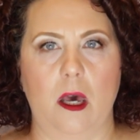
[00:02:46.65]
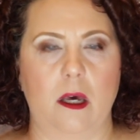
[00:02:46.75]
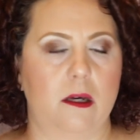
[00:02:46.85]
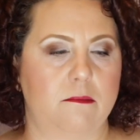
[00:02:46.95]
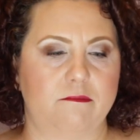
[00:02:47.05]

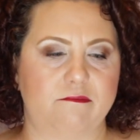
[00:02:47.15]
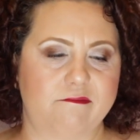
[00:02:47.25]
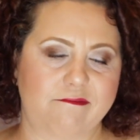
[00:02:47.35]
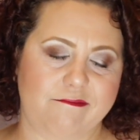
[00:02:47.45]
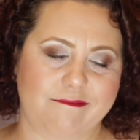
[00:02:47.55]
Um,
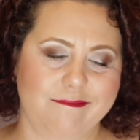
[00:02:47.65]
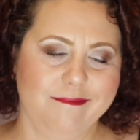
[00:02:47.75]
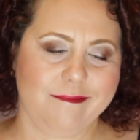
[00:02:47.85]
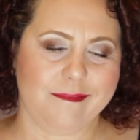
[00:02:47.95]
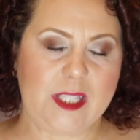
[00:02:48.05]

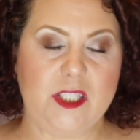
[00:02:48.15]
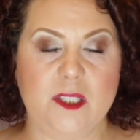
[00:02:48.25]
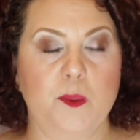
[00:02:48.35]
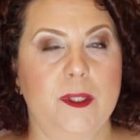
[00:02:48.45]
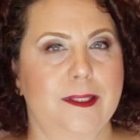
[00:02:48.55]

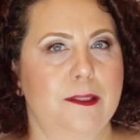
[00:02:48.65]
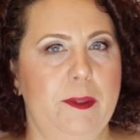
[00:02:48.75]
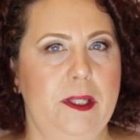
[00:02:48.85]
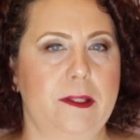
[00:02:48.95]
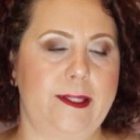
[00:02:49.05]
just wasn't
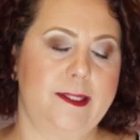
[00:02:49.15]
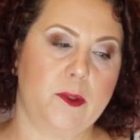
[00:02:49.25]
appealing.